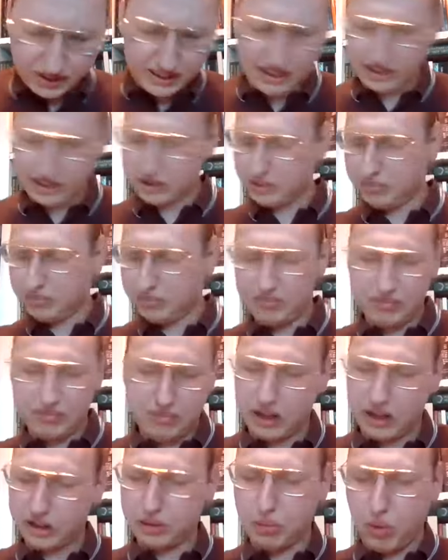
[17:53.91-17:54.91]
There's
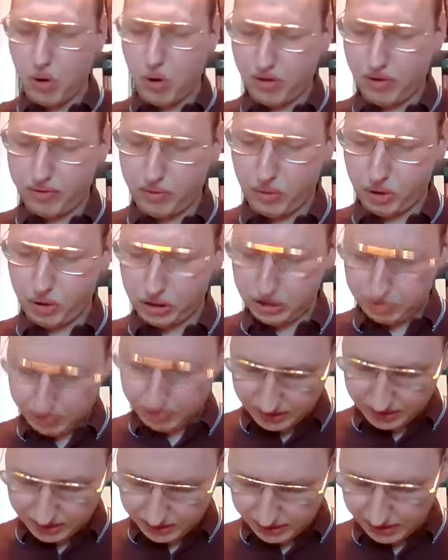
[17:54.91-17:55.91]
much more, of course,
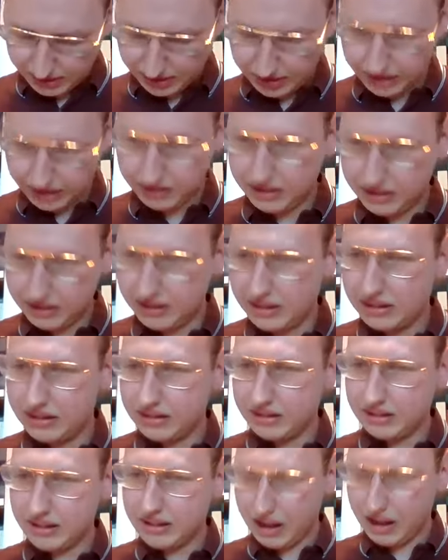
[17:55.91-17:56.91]
but
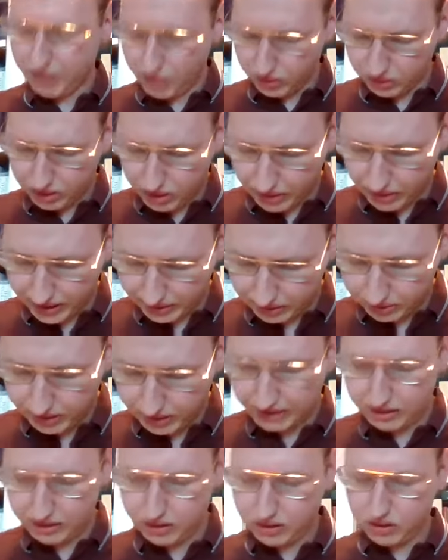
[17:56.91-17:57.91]
I won't go into
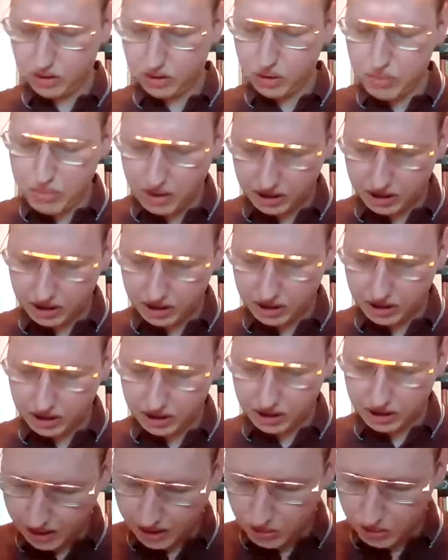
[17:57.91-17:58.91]
that too much right
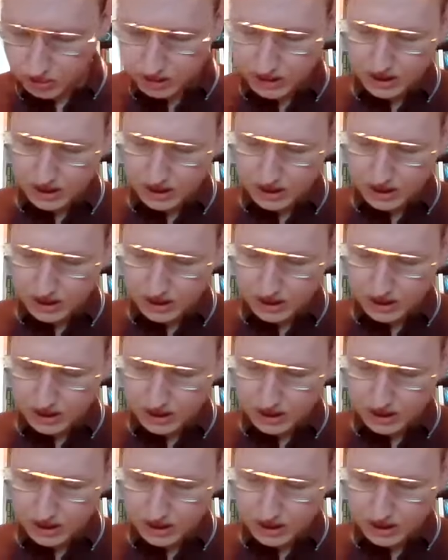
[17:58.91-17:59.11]
now.